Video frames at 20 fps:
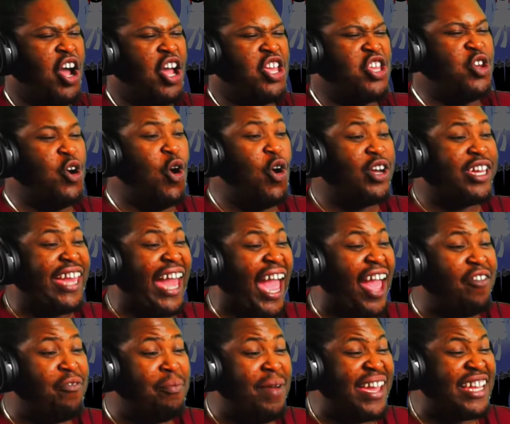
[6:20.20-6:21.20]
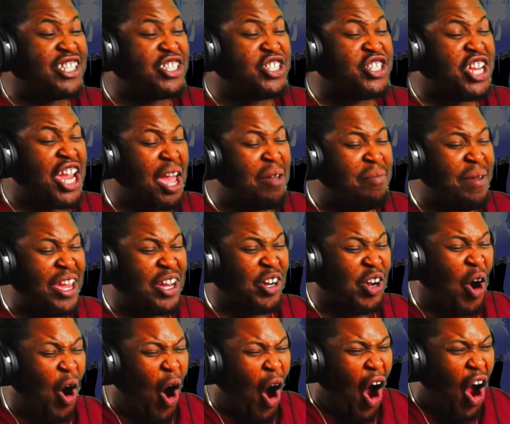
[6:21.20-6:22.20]
You gave me Chibi
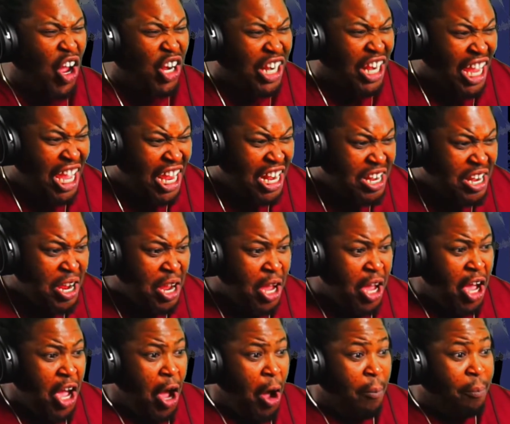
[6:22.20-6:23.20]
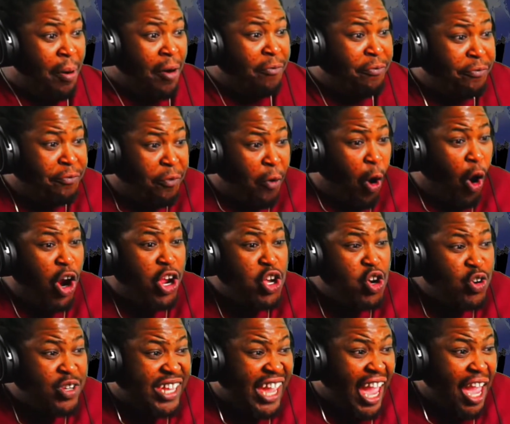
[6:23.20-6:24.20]
Cardin before
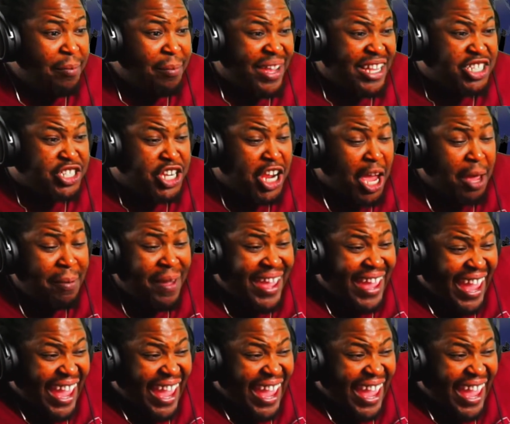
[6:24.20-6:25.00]
you gave me Chibi